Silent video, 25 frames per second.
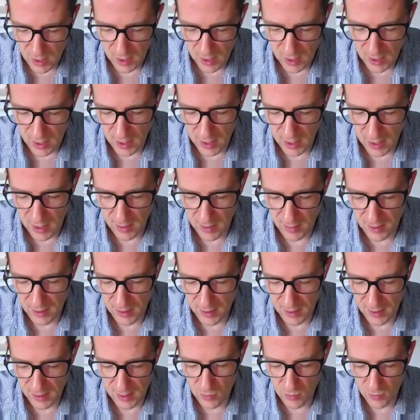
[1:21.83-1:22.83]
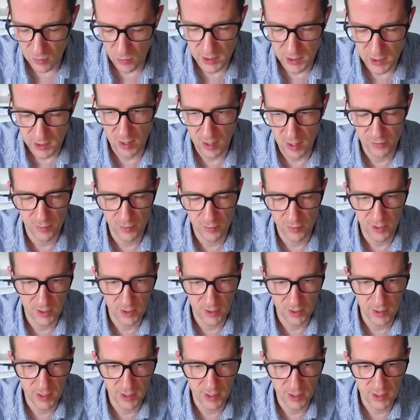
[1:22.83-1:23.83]
And I then went on my
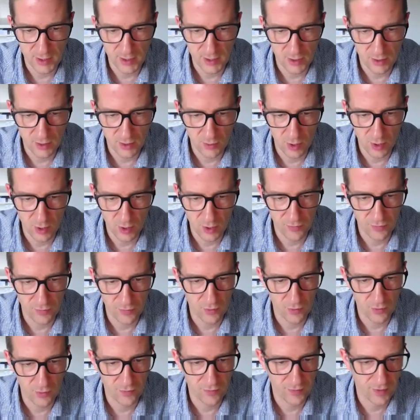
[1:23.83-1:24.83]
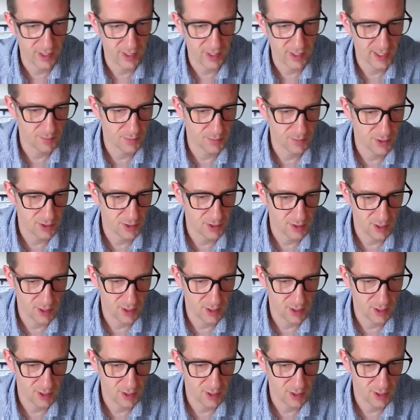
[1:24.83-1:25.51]
degree to work for Philips